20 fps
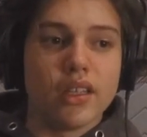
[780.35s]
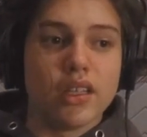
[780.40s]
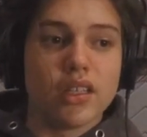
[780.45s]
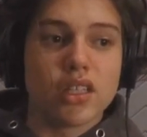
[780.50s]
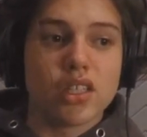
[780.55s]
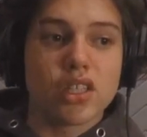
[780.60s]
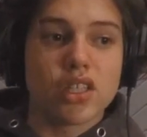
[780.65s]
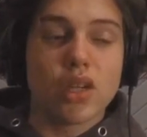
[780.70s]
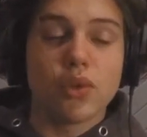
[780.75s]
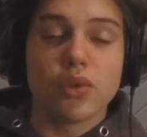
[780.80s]

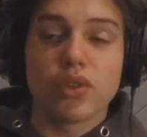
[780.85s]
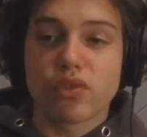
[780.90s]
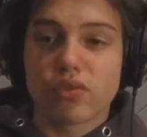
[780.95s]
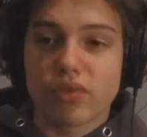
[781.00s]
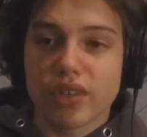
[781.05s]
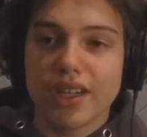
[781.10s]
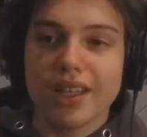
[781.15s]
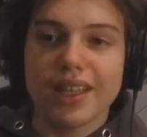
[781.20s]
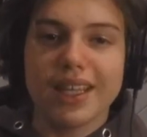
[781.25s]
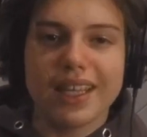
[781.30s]
She was
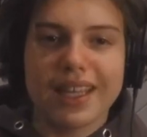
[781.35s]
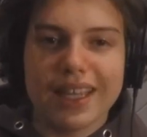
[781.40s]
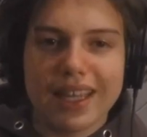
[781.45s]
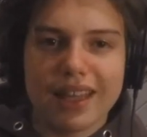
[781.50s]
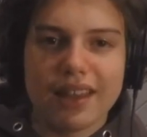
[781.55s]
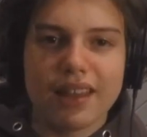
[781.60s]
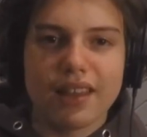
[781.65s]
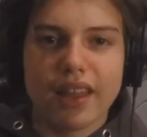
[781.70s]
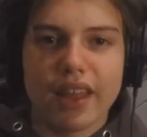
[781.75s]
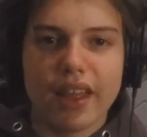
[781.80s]
really
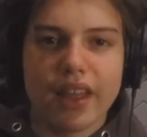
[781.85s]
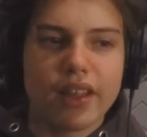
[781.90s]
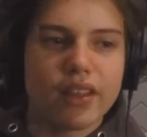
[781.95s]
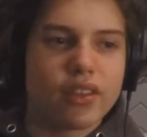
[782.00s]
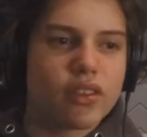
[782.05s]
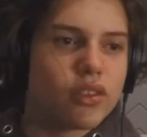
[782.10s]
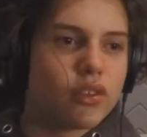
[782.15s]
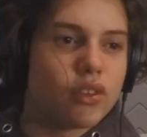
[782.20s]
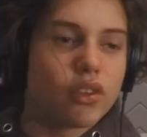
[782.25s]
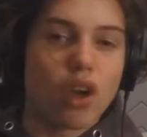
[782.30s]
in there
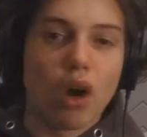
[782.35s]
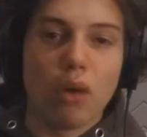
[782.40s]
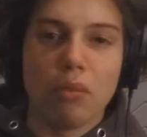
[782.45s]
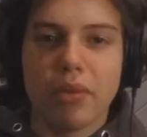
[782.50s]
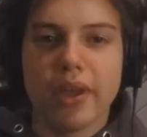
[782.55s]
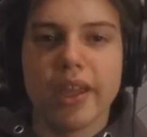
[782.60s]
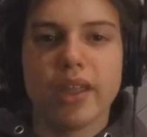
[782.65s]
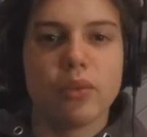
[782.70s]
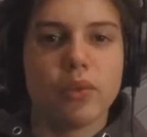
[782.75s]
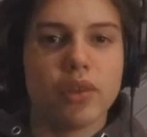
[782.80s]
to
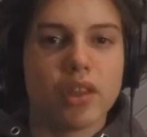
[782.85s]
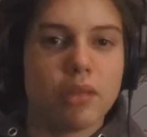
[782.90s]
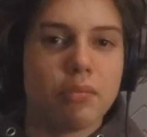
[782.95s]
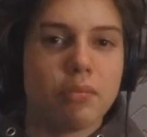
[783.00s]
compete with the